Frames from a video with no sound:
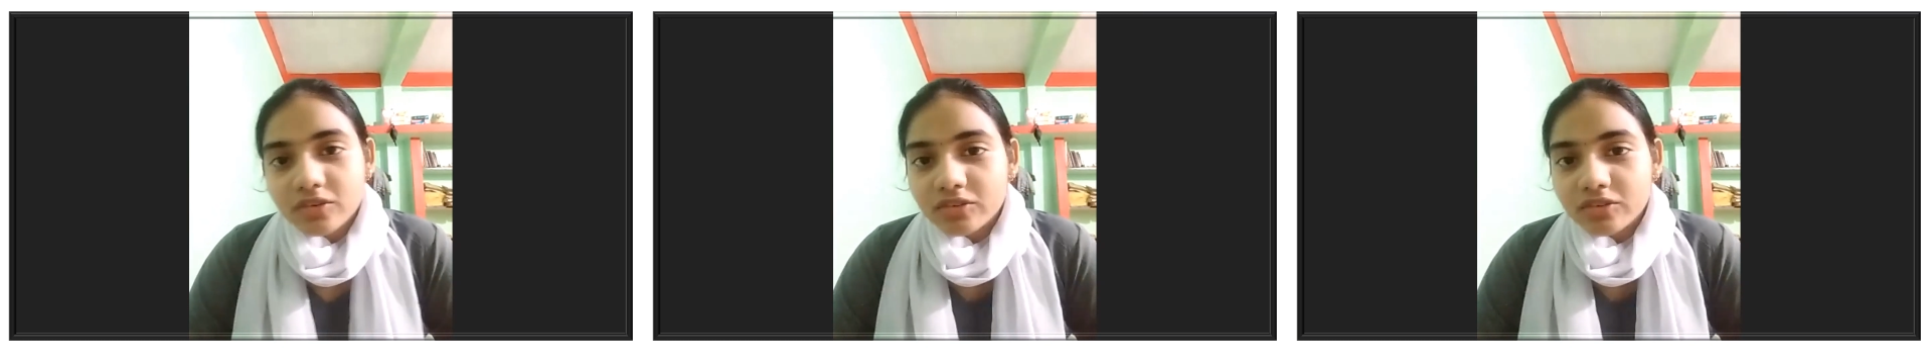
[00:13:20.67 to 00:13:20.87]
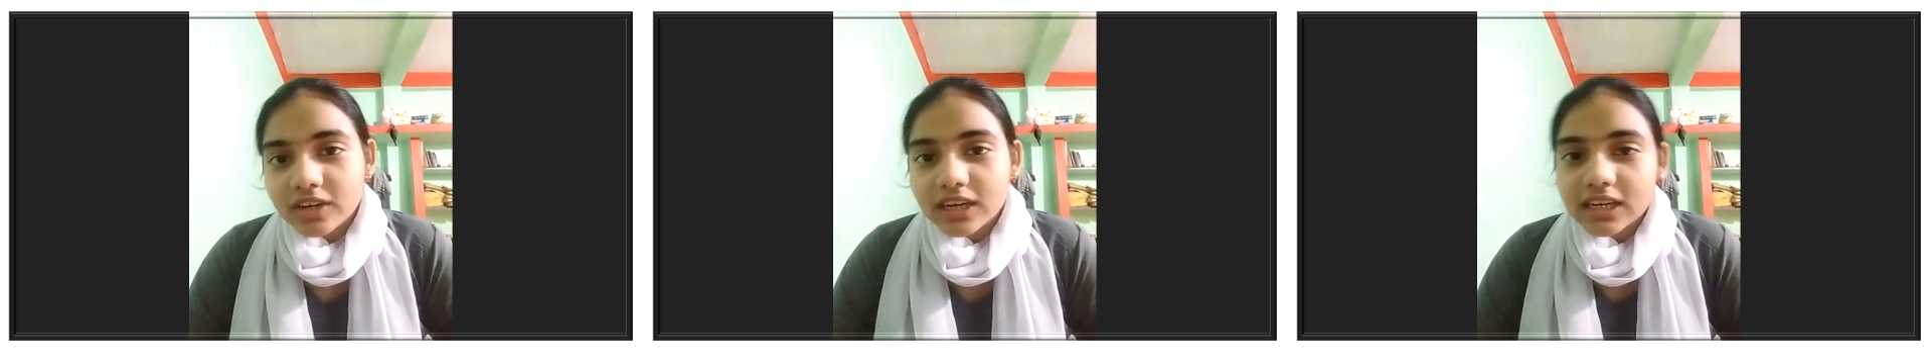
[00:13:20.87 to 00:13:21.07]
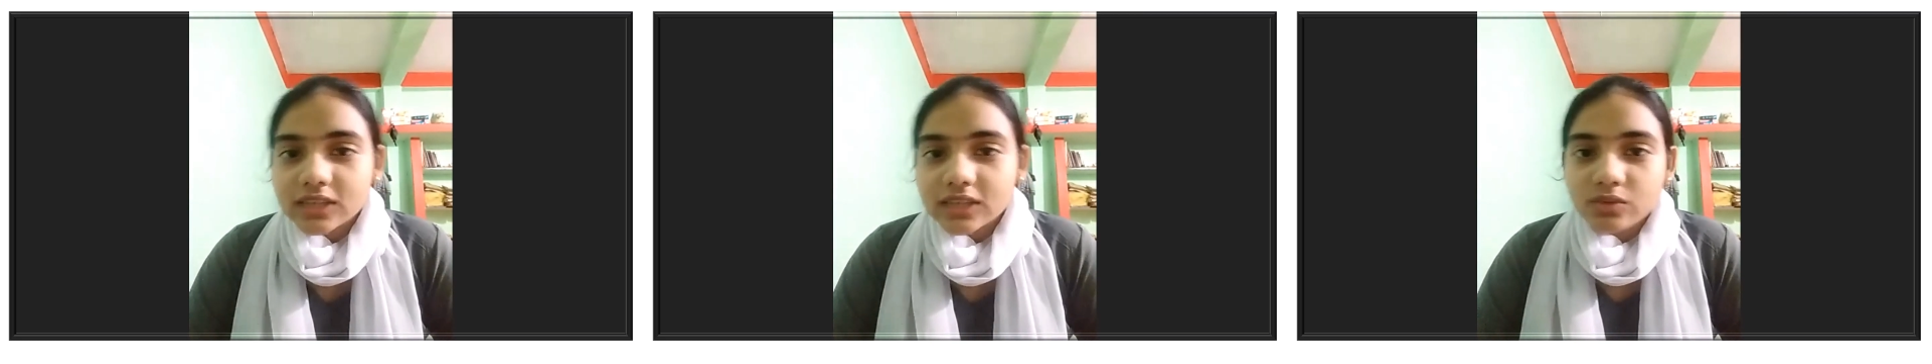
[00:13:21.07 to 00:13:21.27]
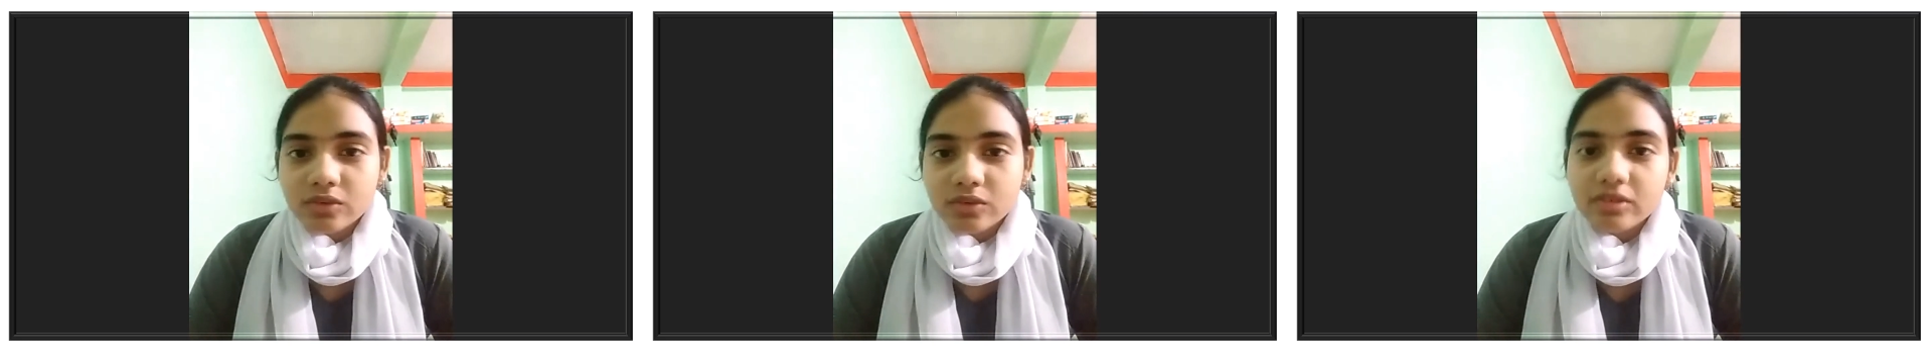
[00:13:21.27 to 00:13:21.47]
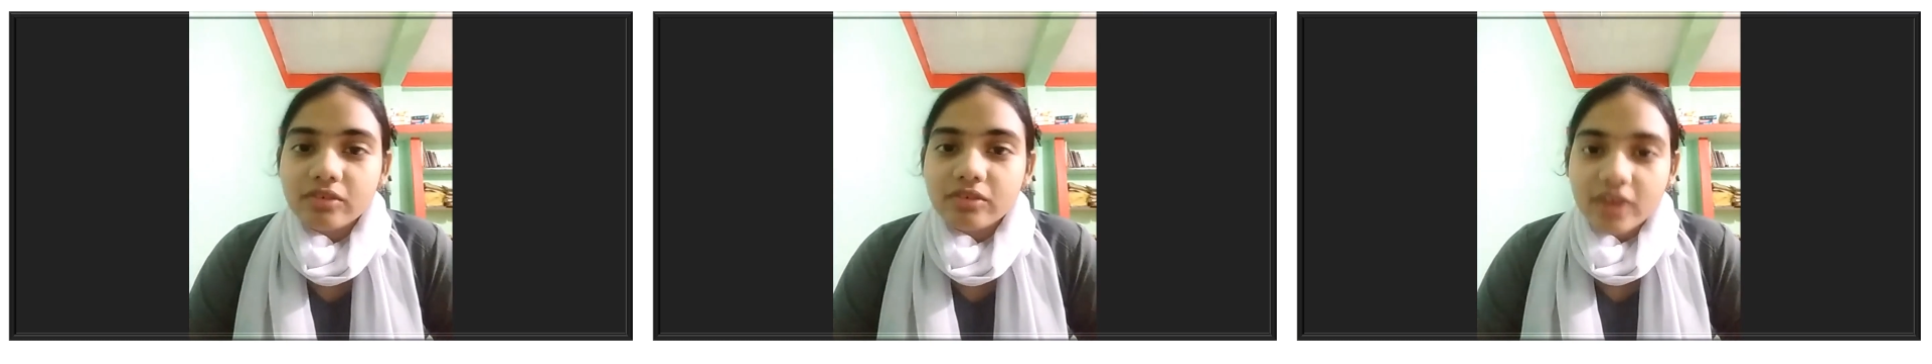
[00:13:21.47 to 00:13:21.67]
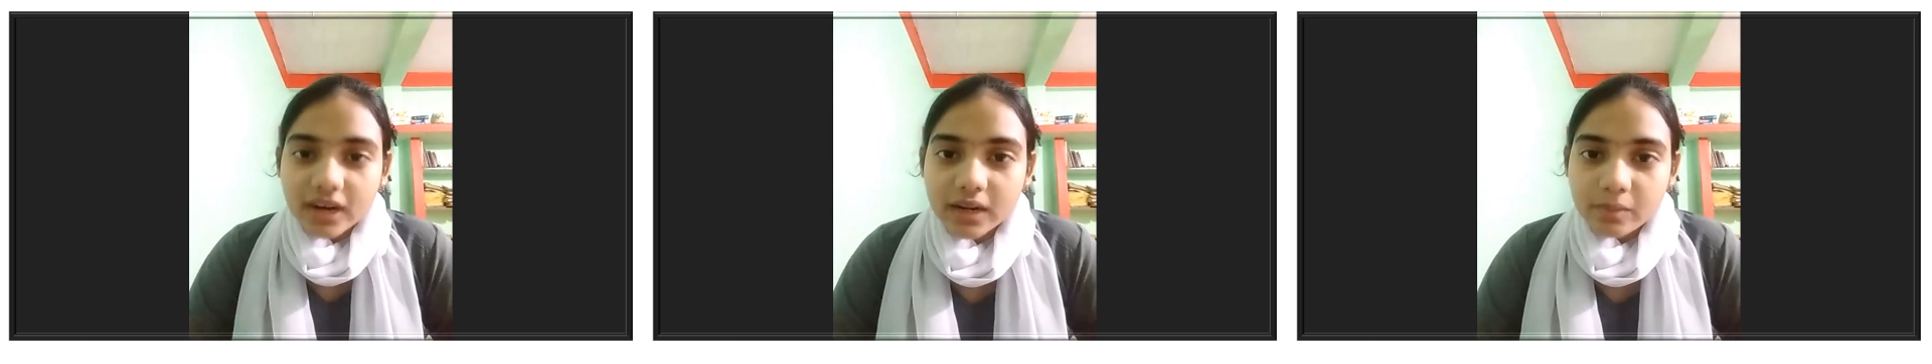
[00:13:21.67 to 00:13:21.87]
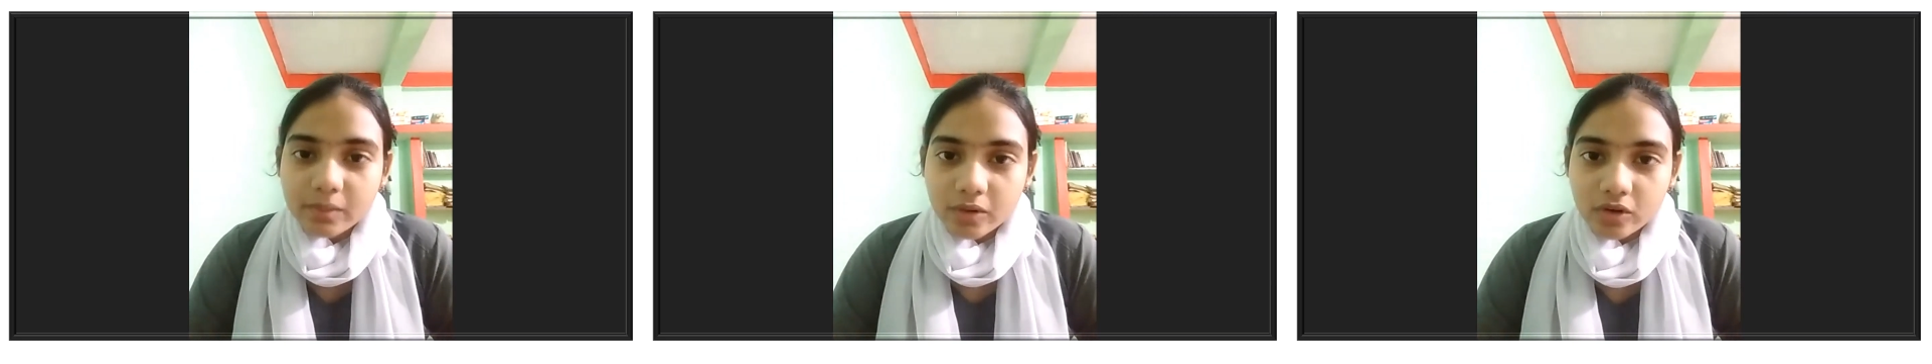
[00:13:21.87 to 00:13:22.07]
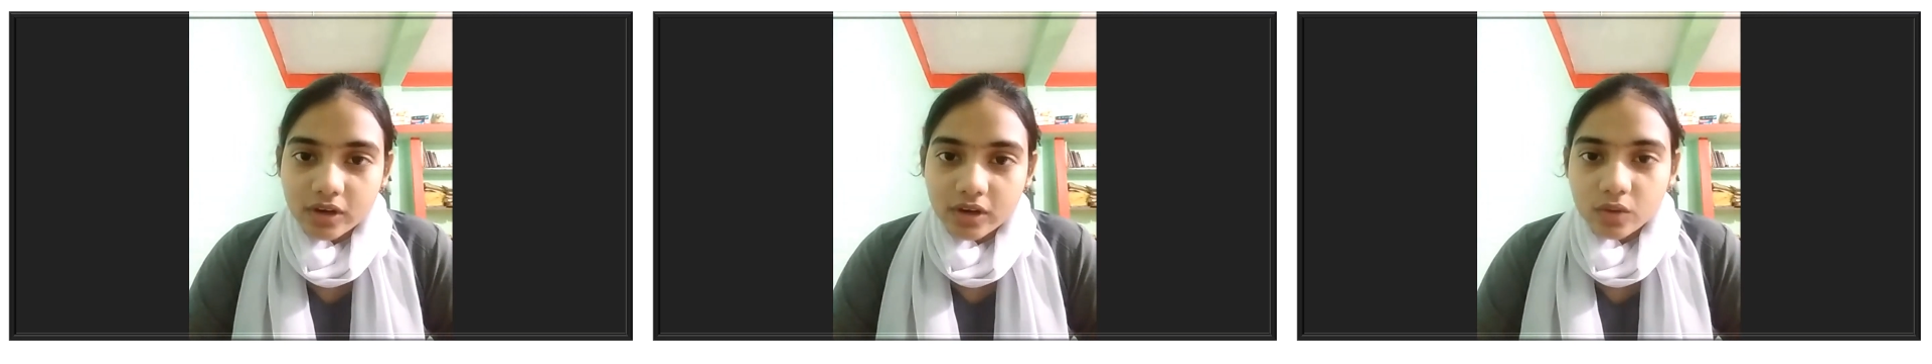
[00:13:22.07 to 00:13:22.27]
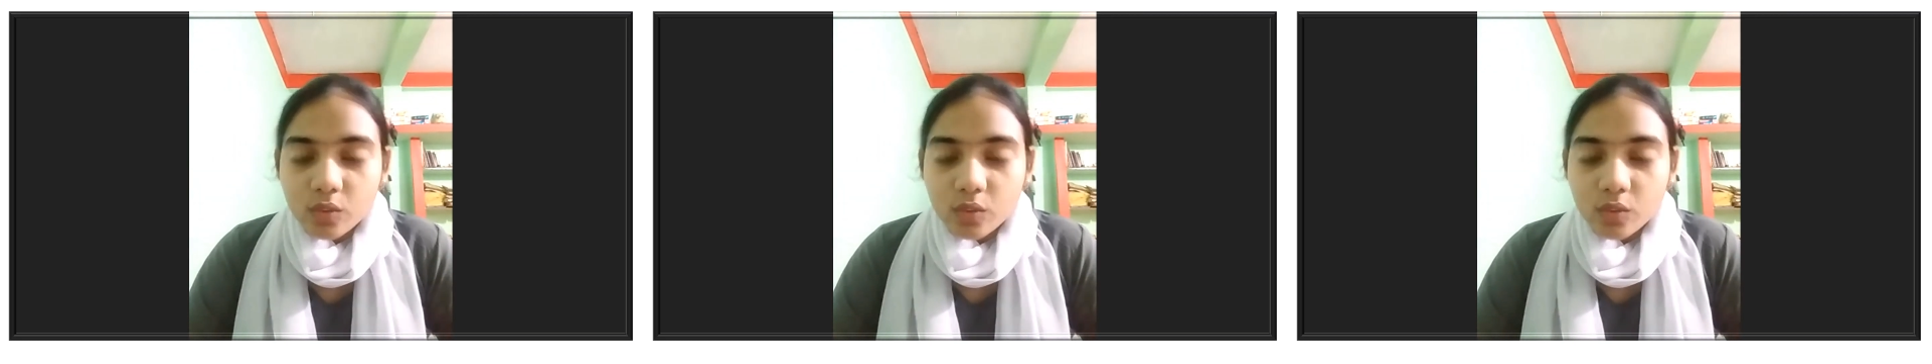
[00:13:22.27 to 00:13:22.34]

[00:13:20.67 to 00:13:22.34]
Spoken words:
15 days, we will forget about it.